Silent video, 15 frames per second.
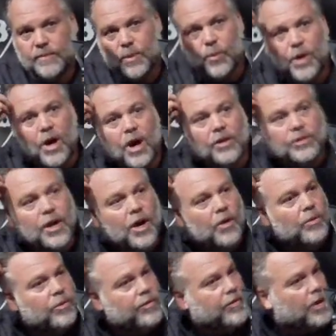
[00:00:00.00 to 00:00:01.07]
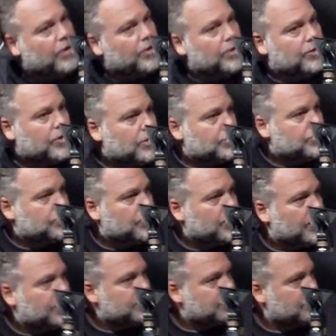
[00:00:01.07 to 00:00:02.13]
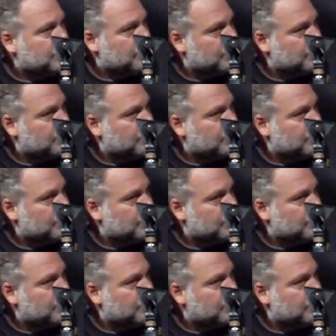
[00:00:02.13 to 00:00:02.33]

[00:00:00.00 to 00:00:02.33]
and we all know, we've all heard those stories.